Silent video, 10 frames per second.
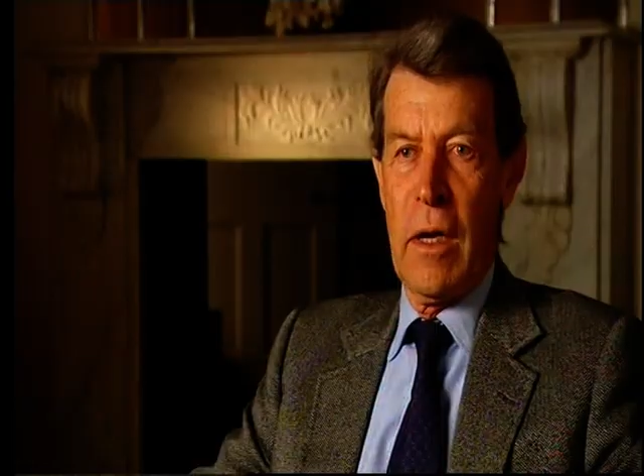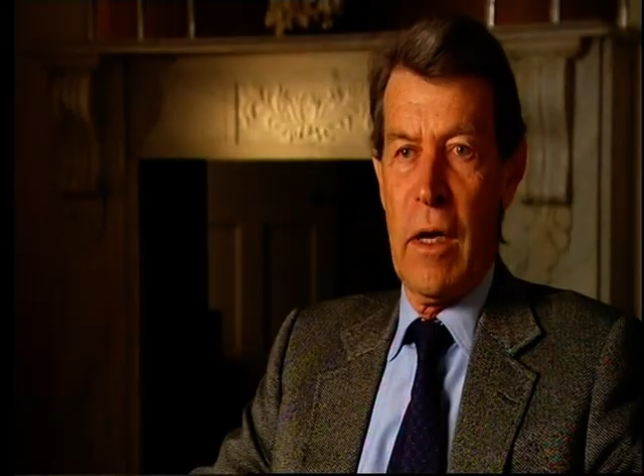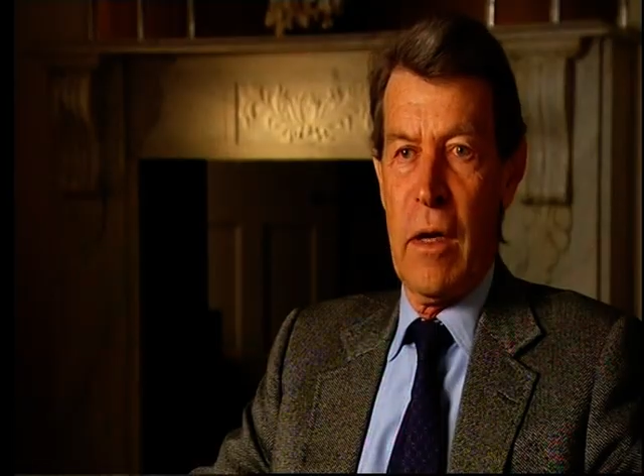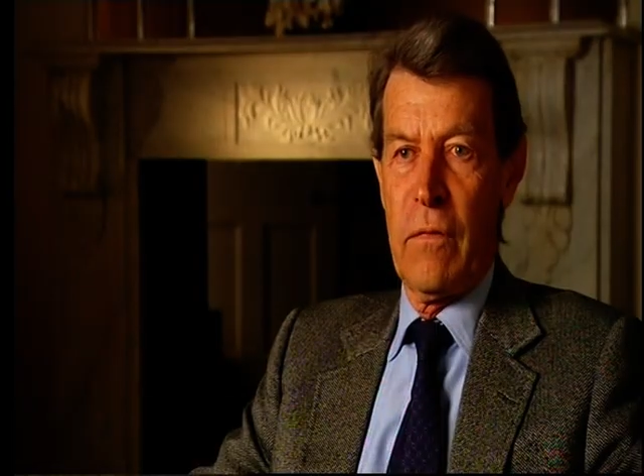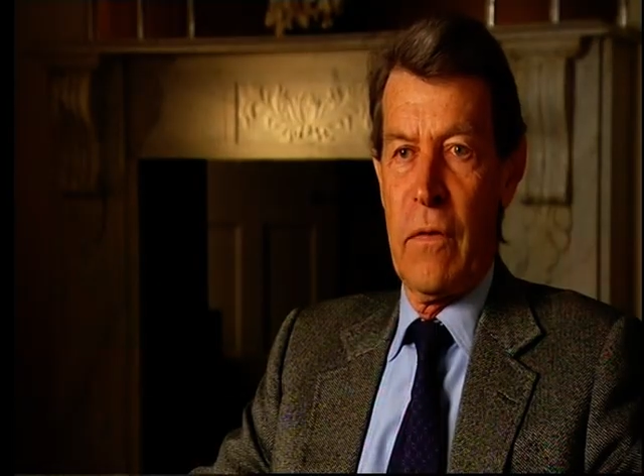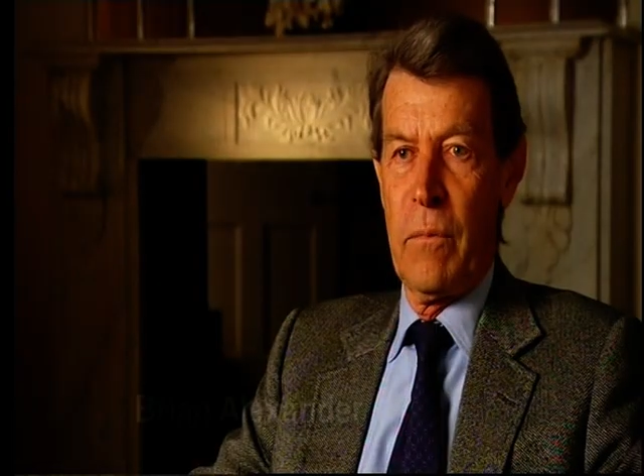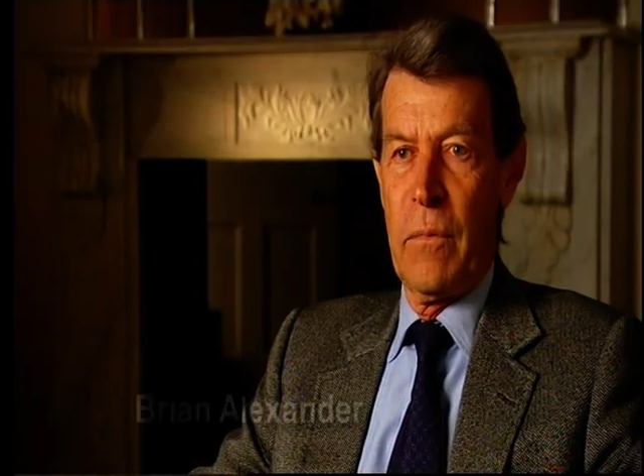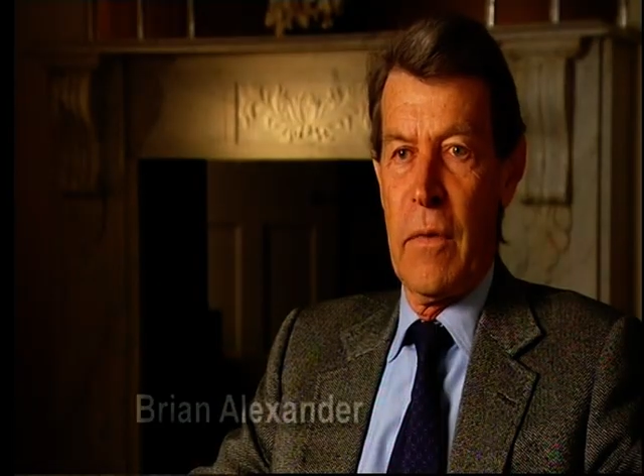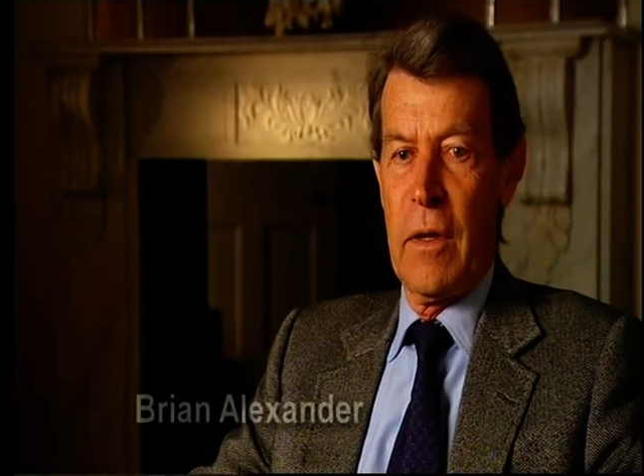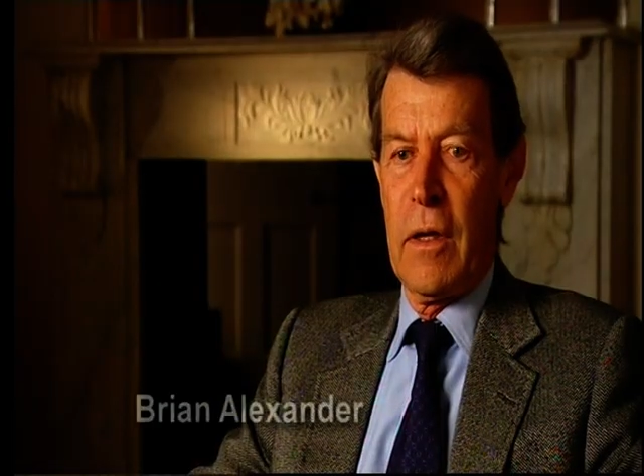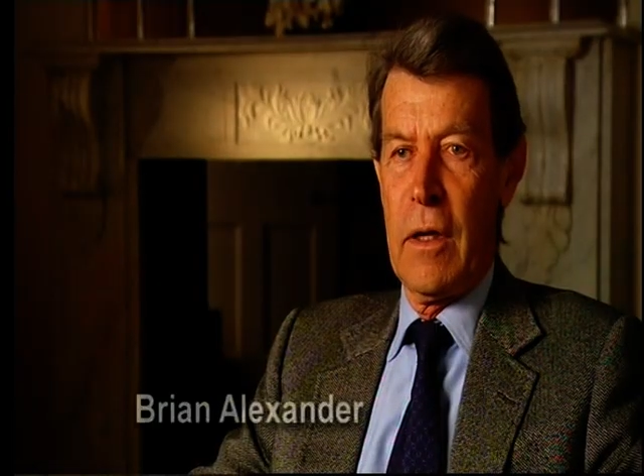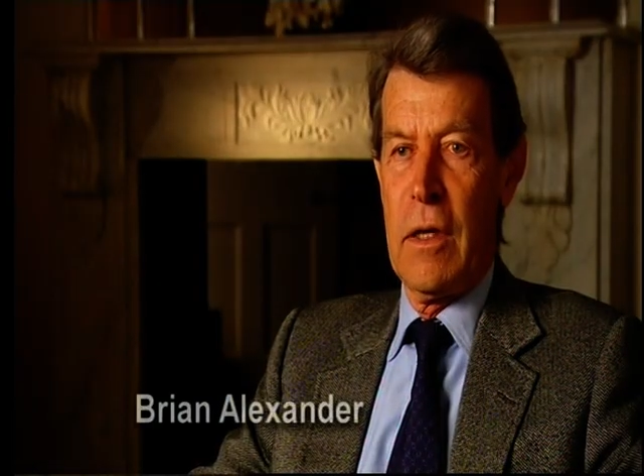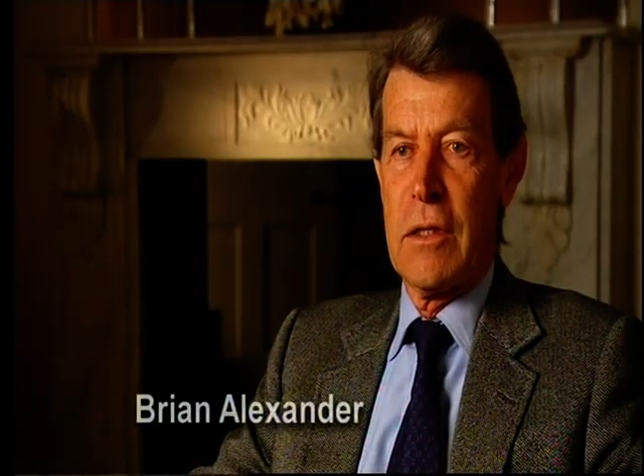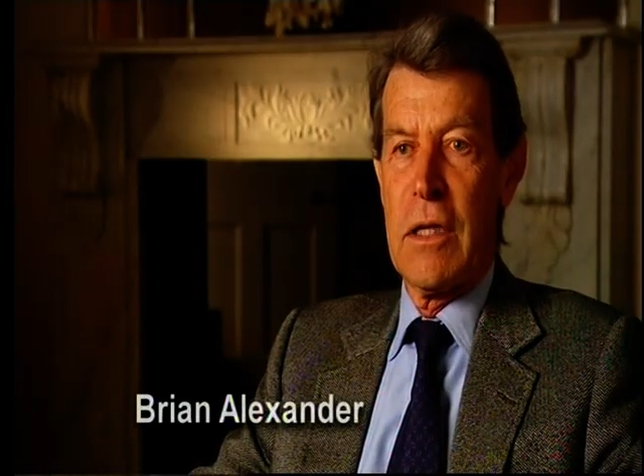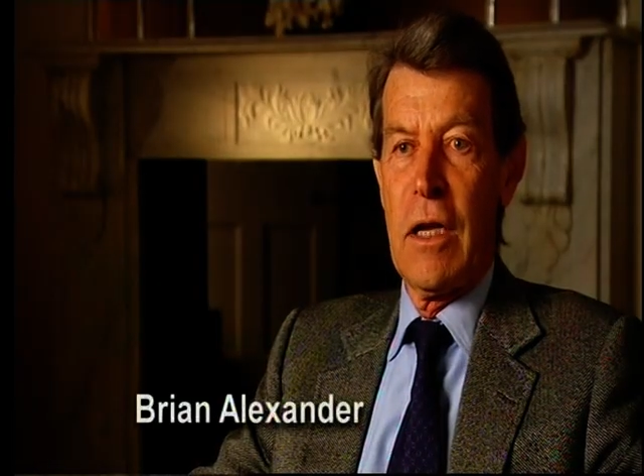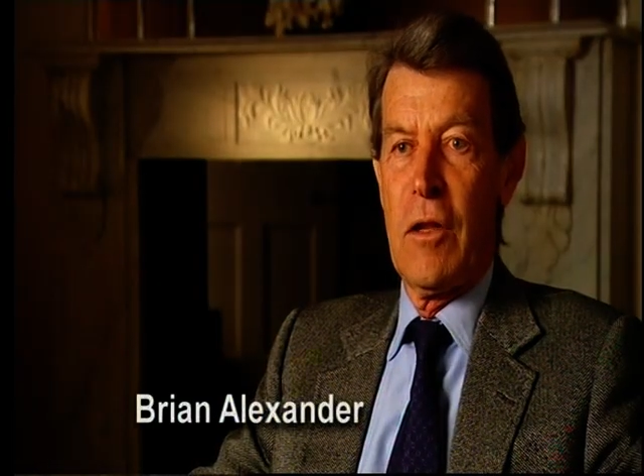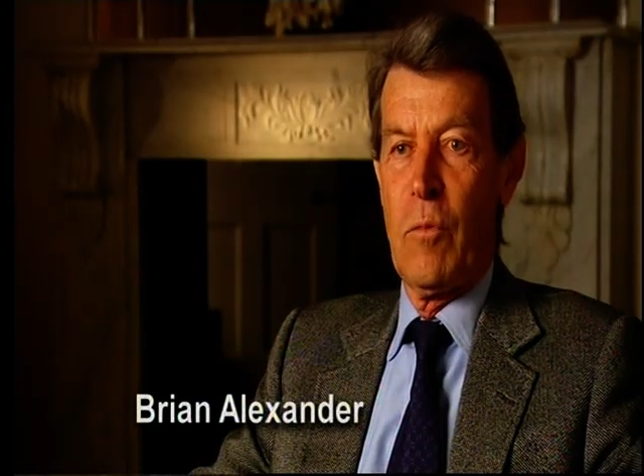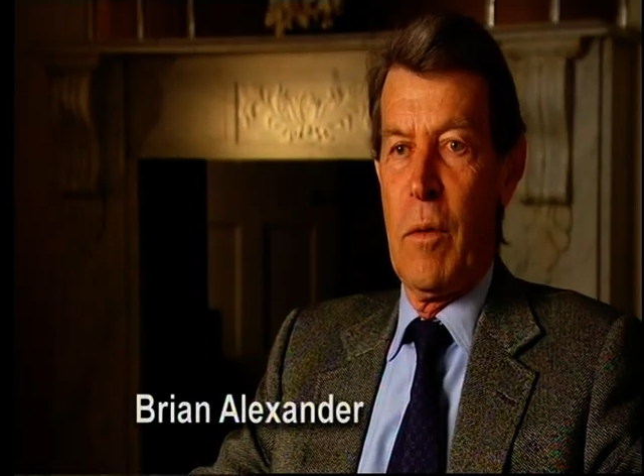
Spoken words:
life. He said that we